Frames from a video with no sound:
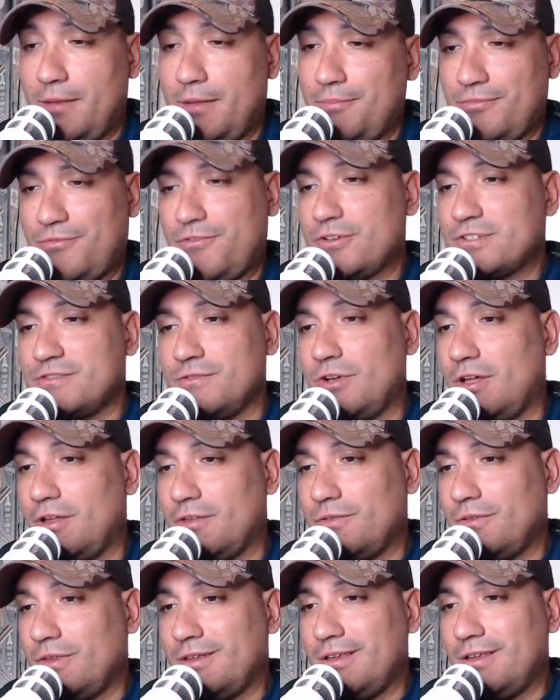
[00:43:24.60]
first of
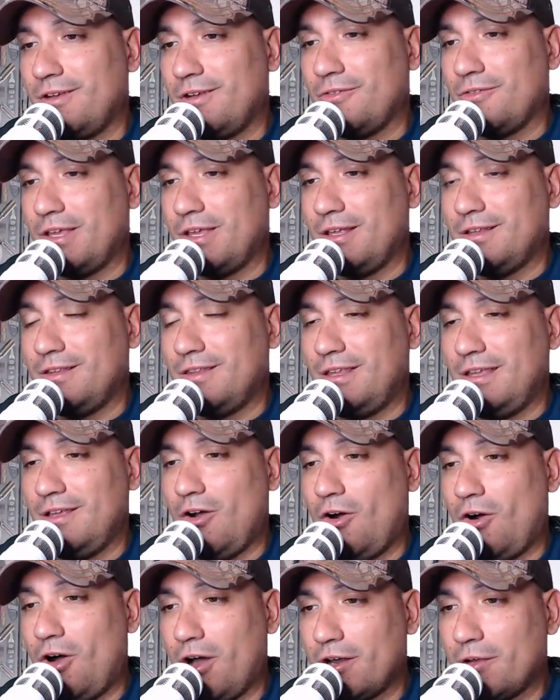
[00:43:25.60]
all,
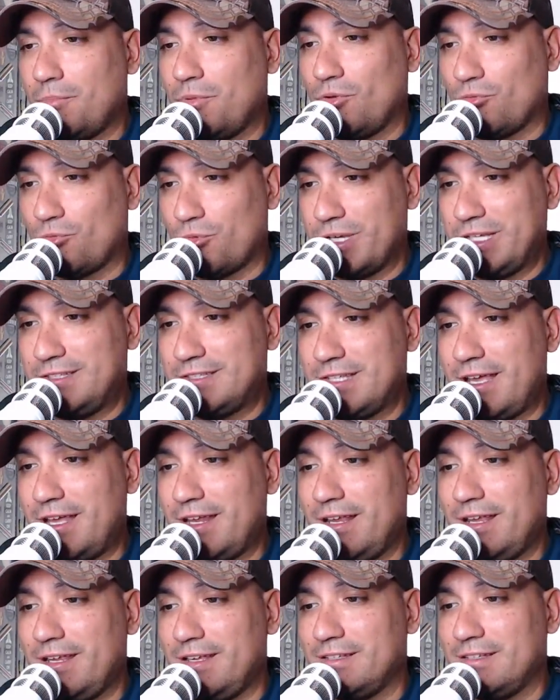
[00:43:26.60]
the audible
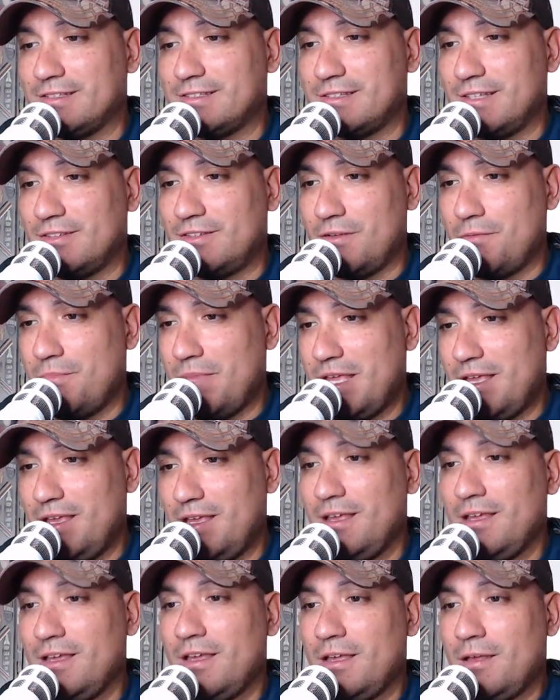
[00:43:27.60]
reset is, to
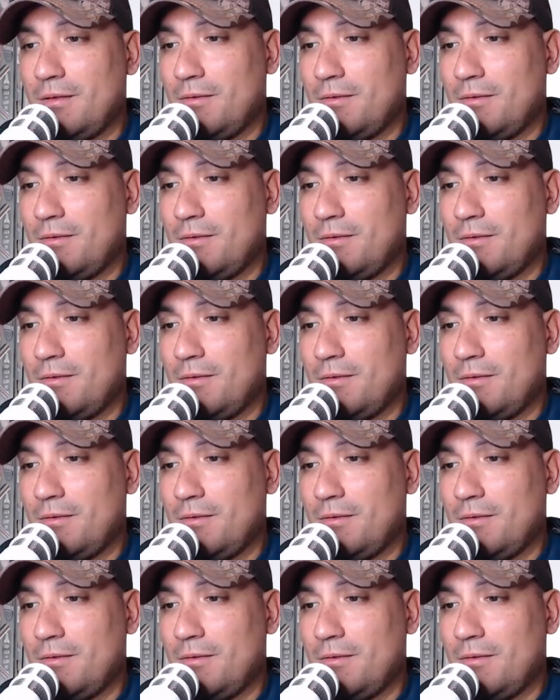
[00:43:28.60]
me,